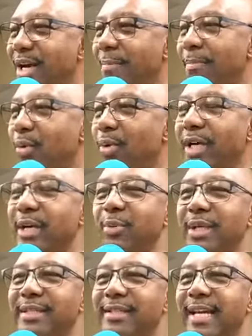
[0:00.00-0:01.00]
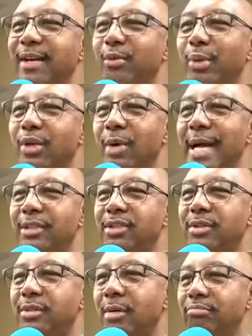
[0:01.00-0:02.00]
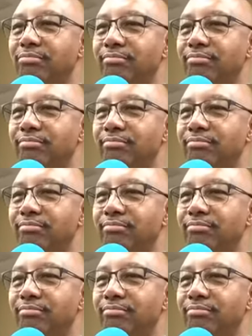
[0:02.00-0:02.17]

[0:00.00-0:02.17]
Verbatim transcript: But what can we say if we don't ask you something?